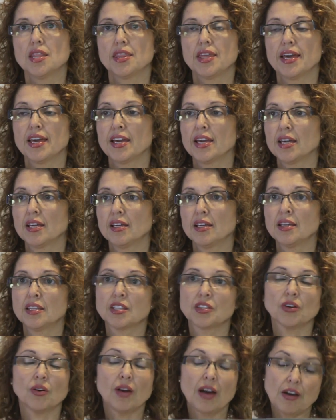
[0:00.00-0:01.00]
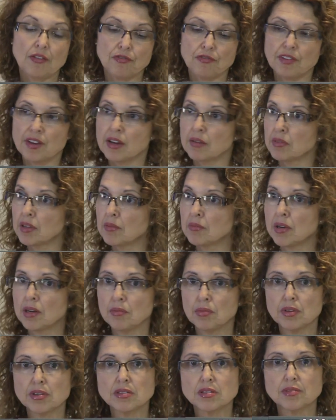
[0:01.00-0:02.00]
they either don't have family
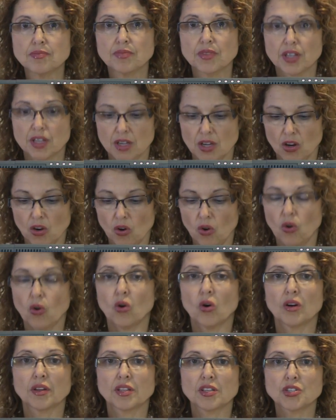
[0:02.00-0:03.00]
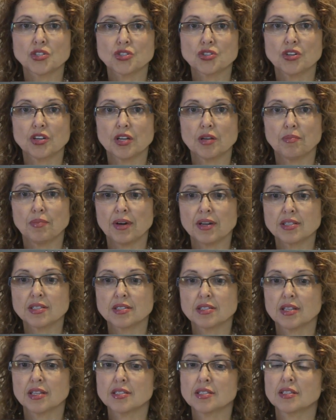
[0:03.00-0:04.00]
members or the SRTA bus
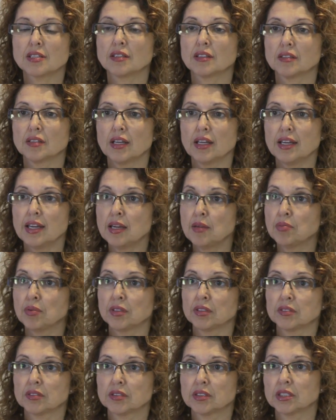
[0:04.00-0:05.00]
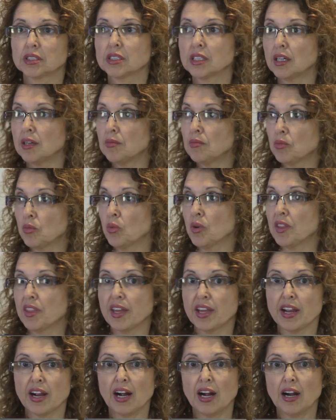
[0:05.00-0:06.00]
doesn't able to come where
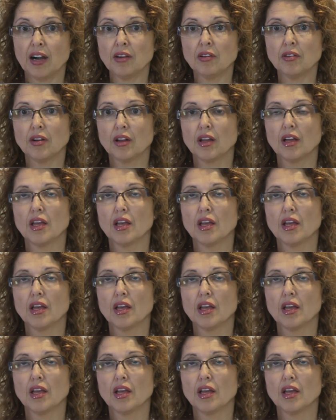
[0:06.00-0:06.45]
they are.